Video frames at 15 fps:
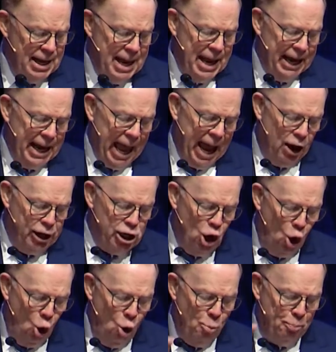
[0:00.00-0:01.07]
and how He
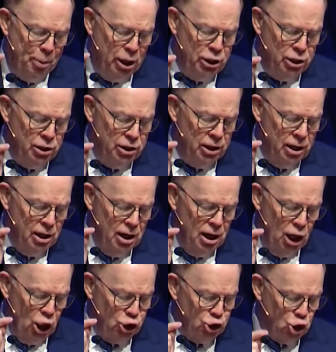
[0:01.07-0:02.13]
opened
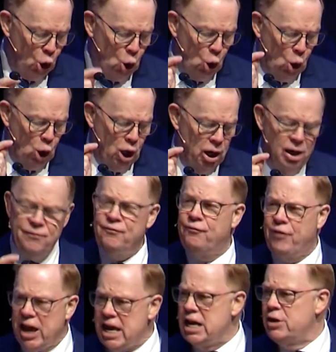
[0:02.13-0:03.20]
a door of
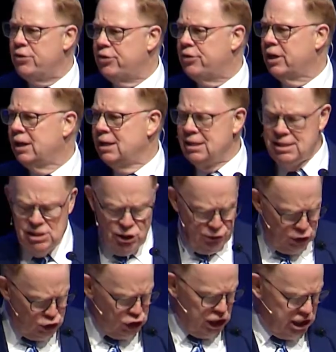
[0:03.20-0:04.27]
faith to
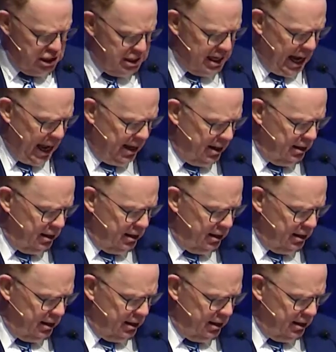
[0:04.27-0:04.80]
the Gentiles.